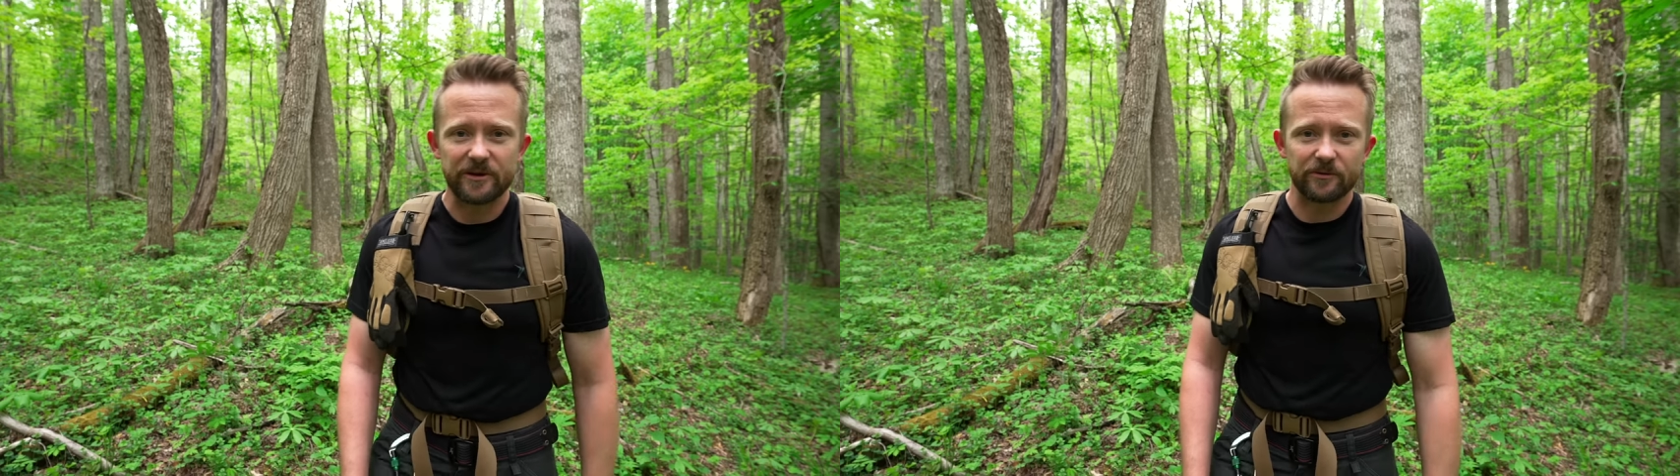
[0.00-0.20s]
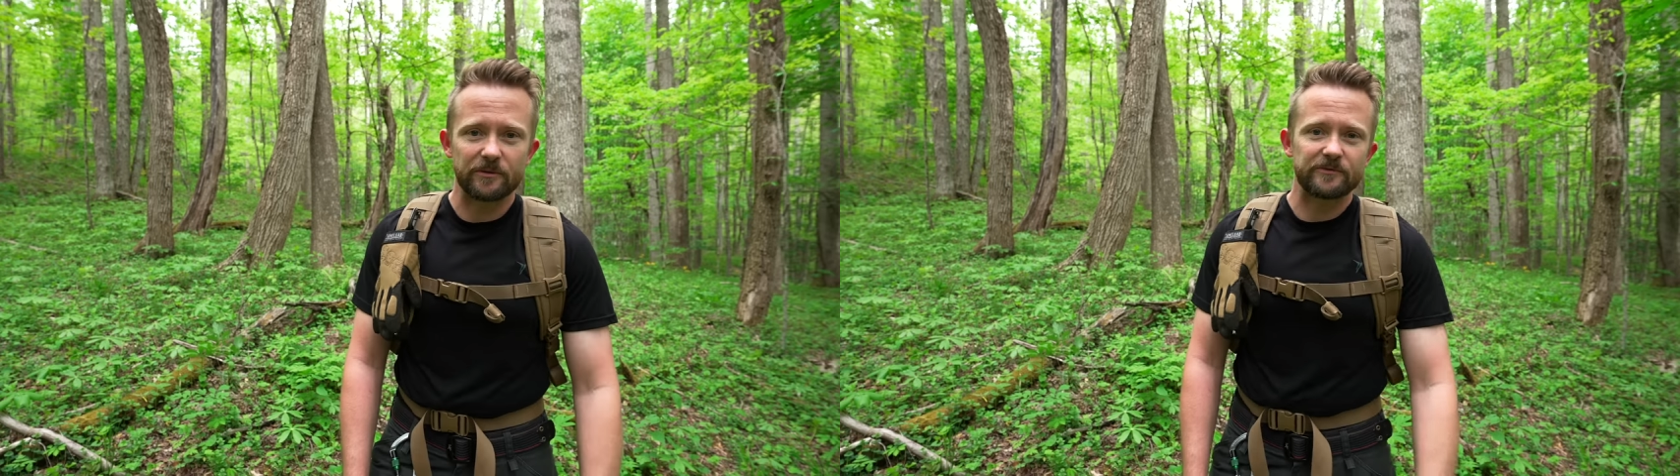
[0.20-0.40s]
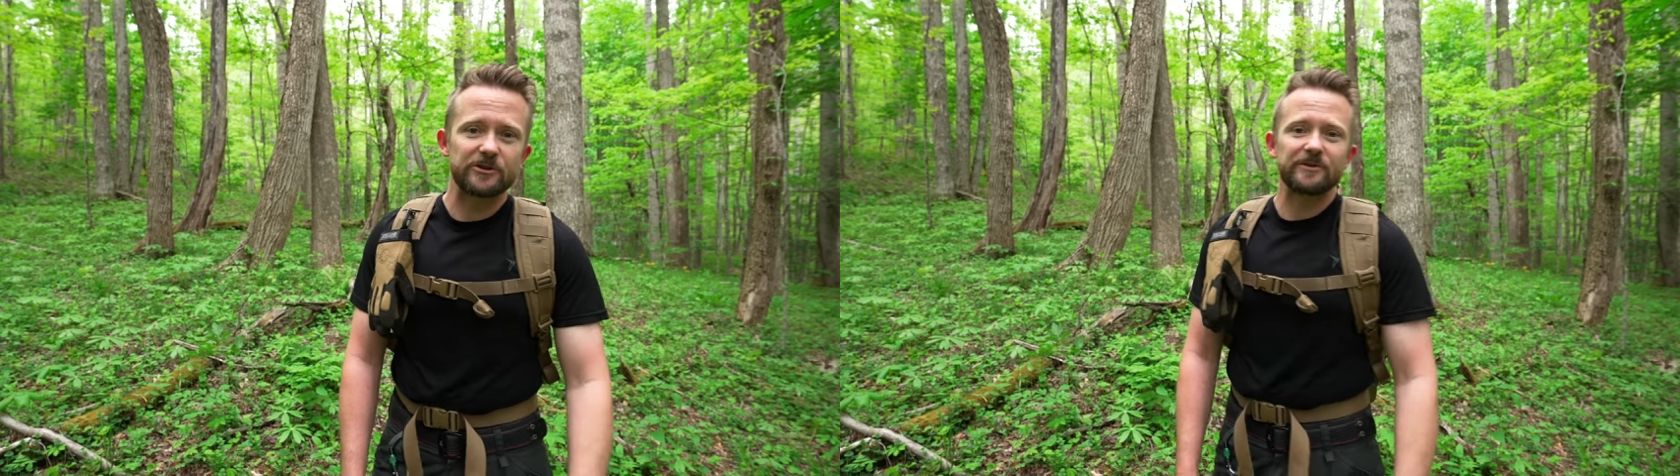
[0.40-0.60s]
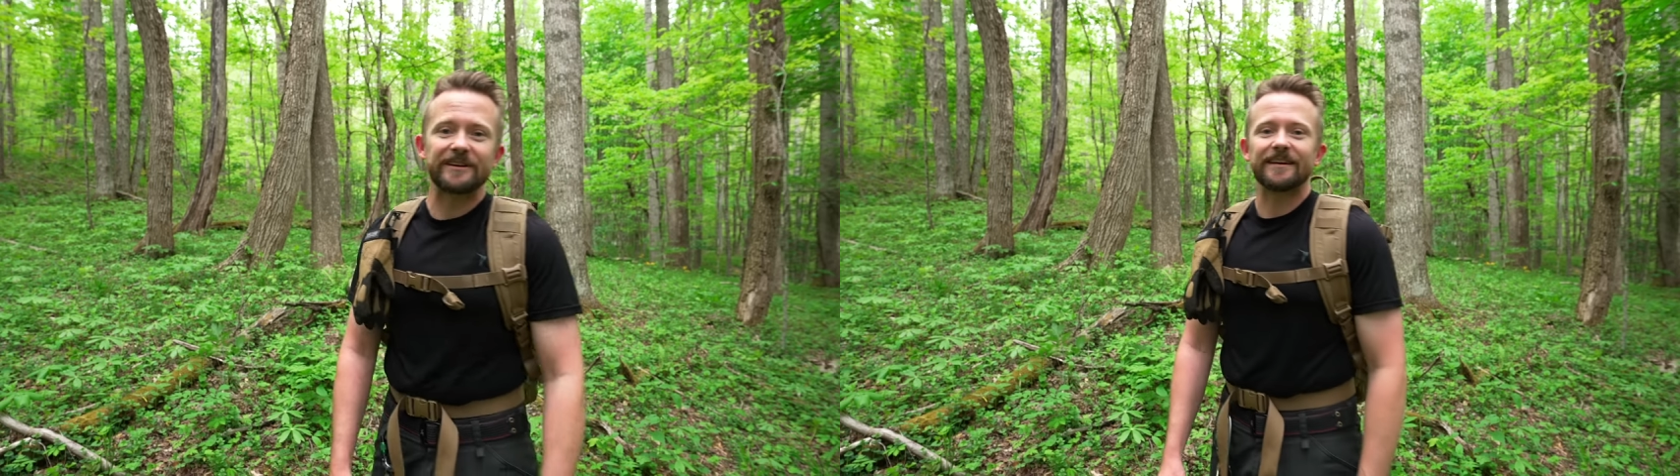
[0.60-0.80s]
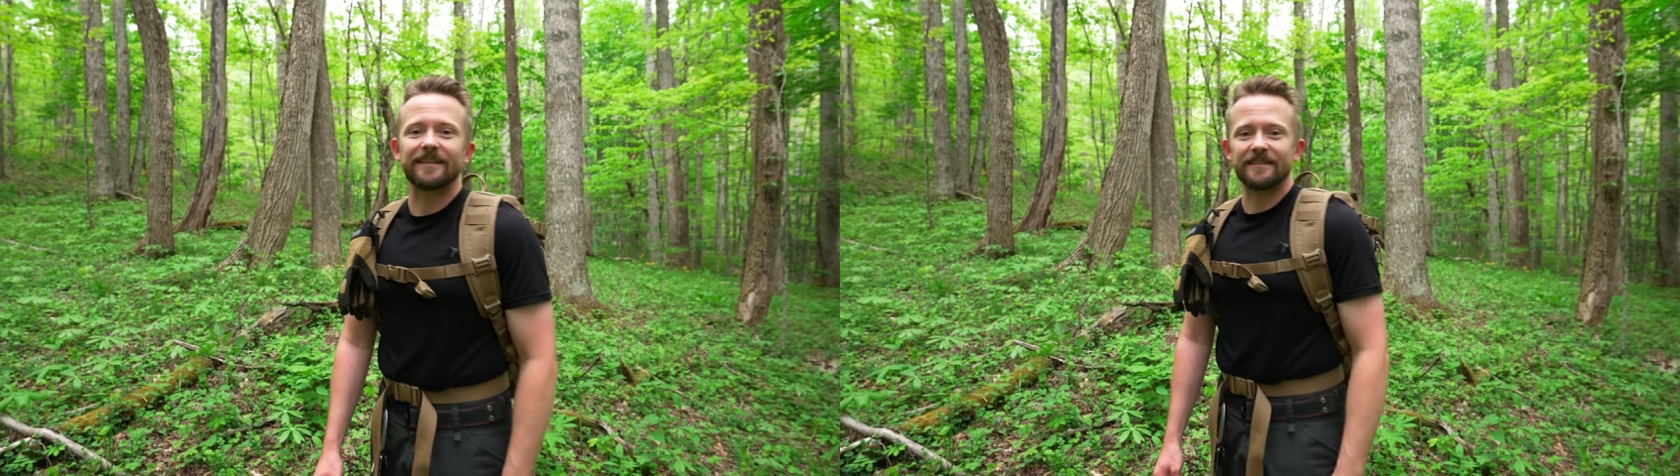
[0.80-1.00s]
are
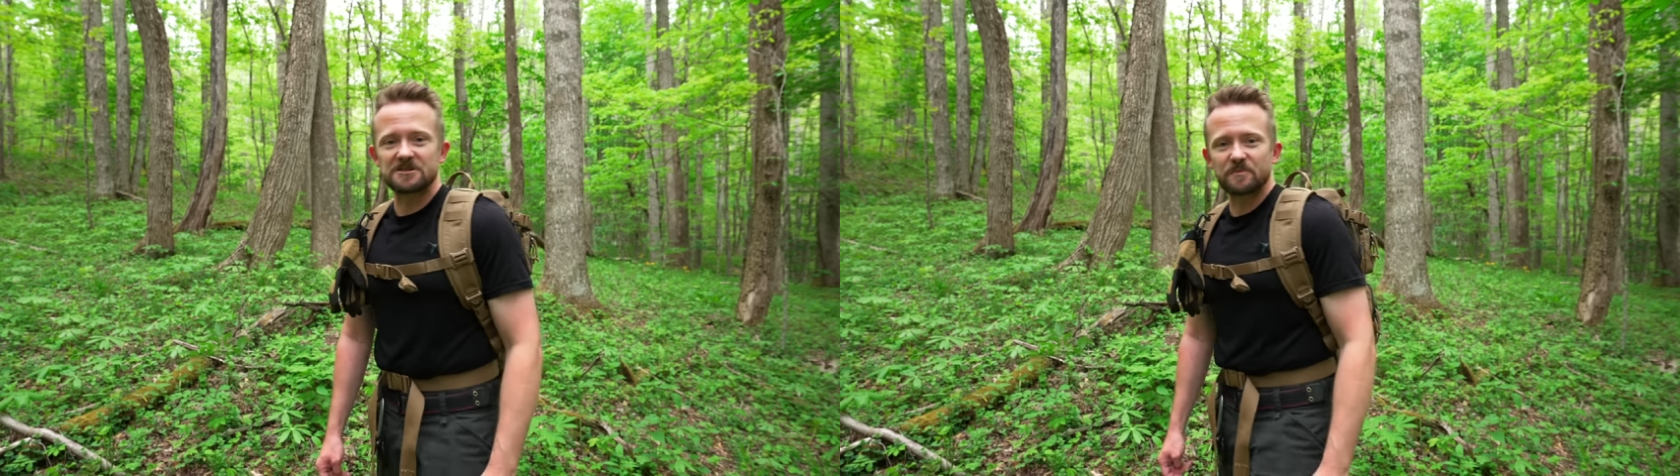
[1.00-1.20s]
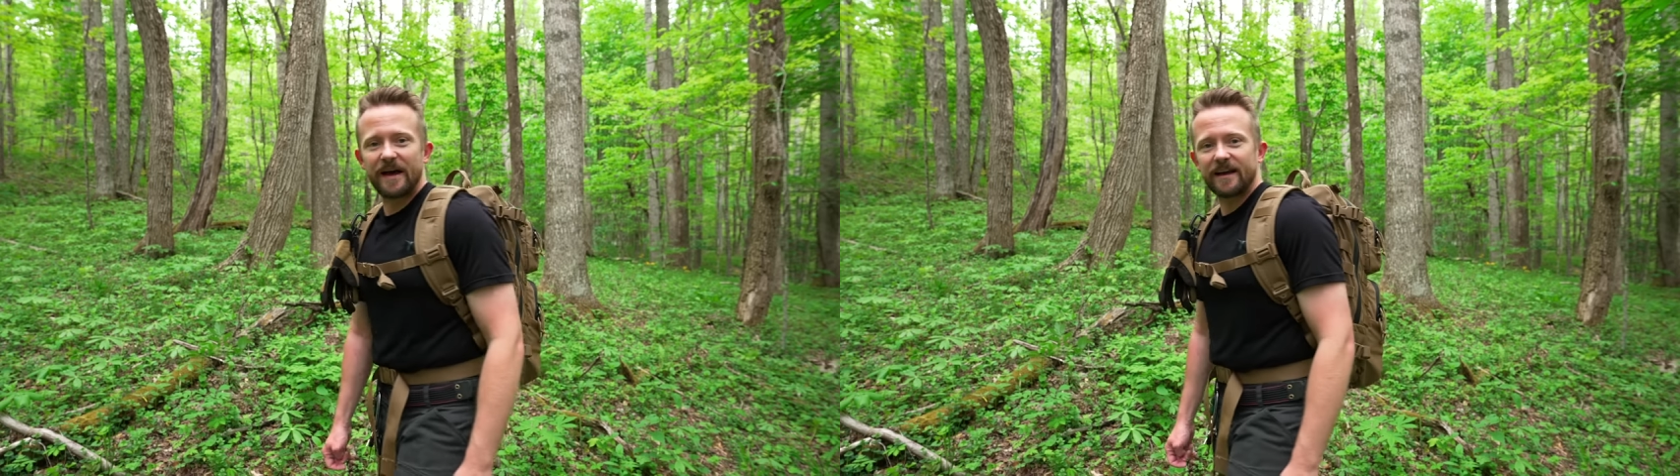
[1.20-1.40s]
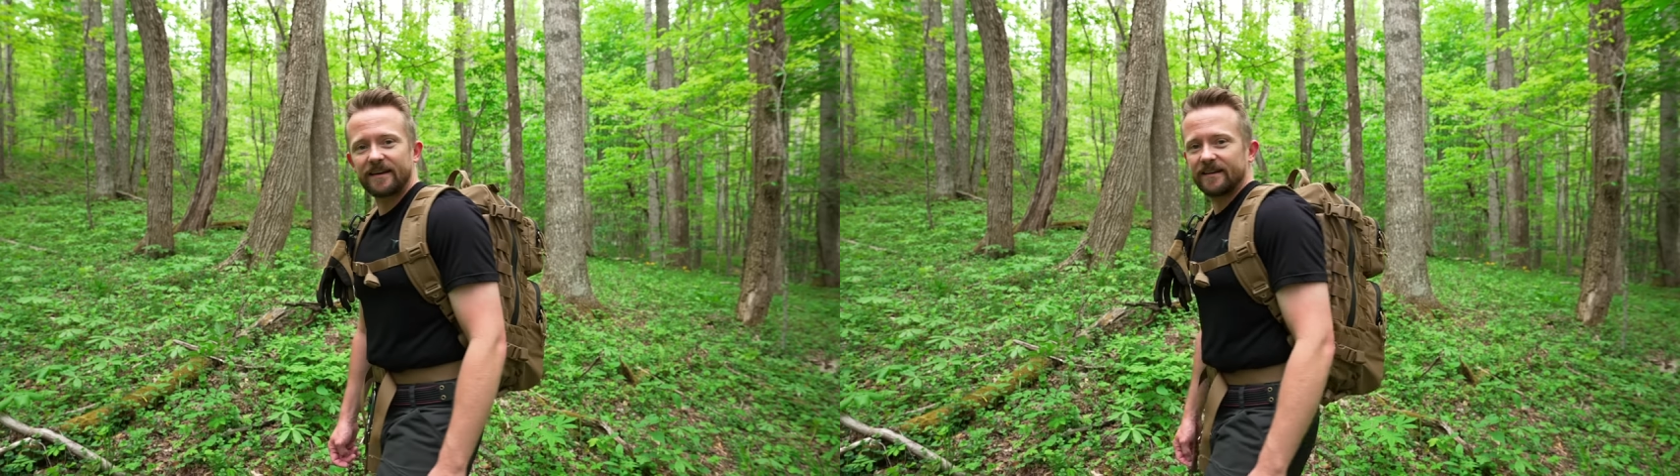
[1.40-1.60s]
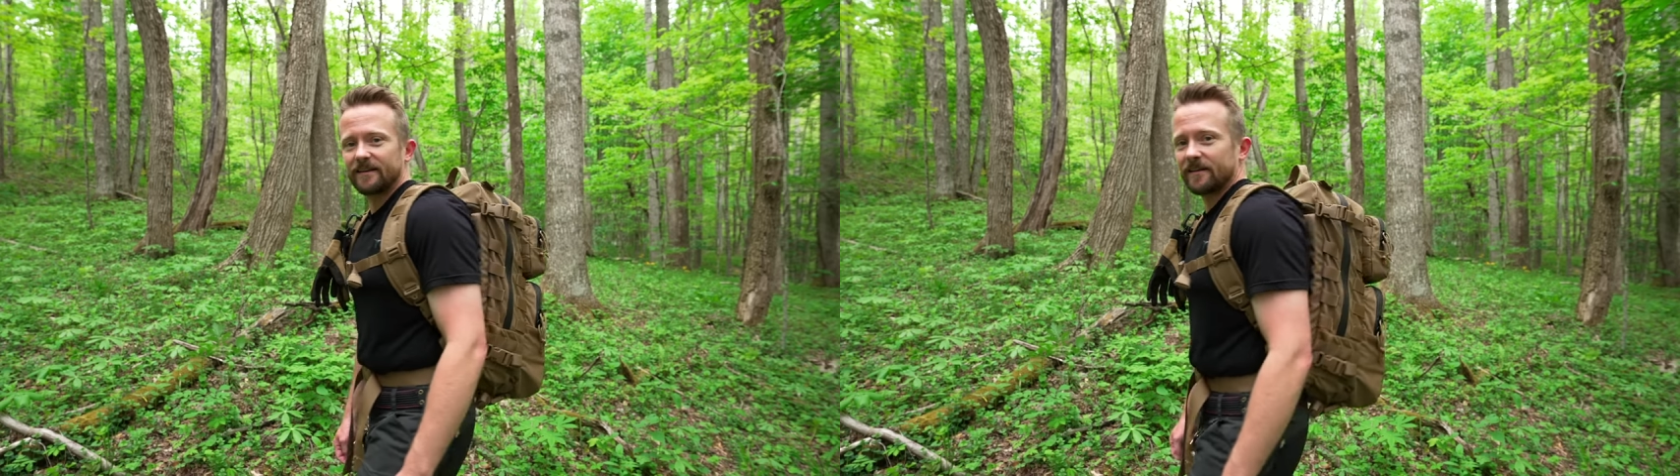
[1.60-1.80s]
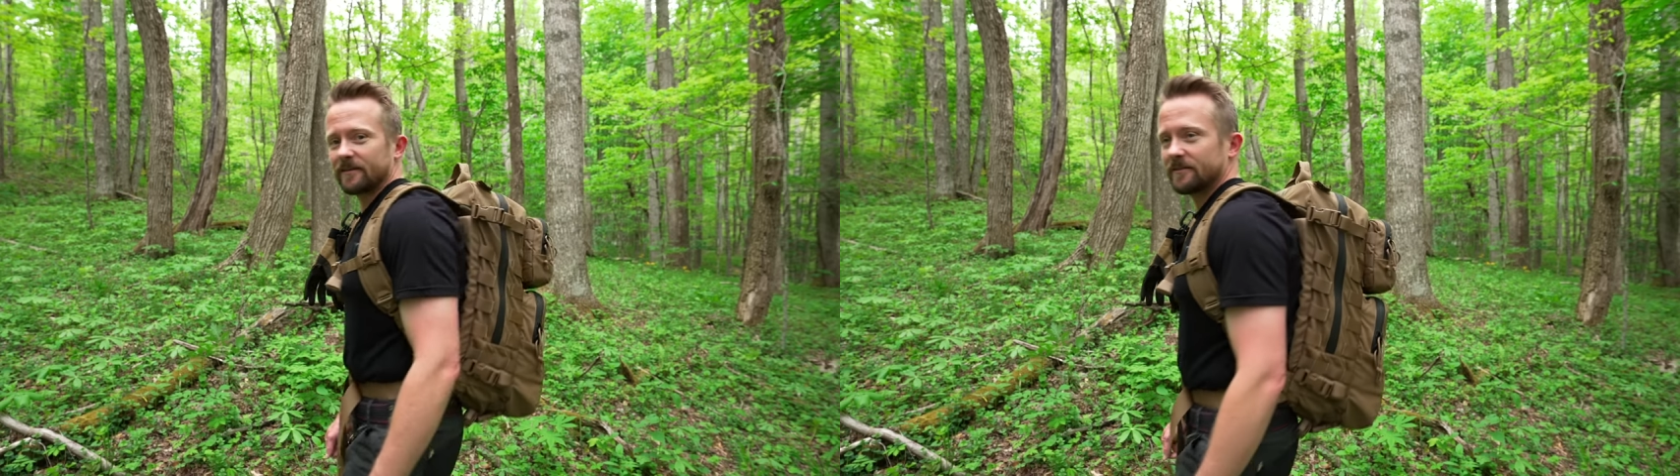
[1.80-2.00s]
reviewing this pack
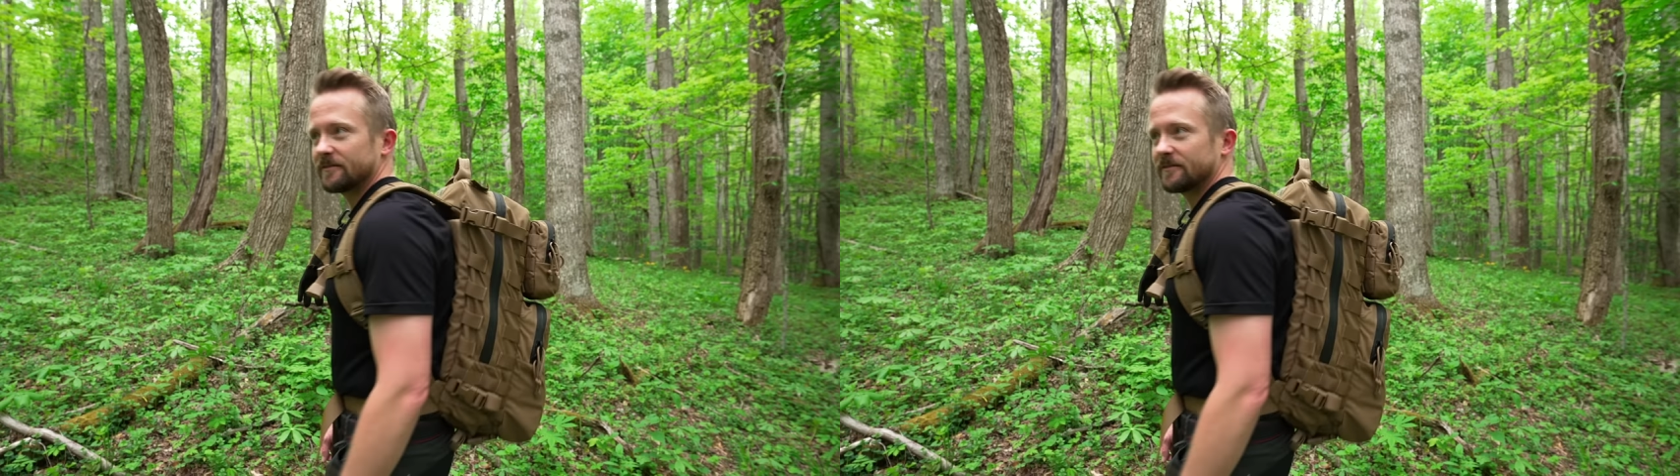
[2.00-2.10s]
here.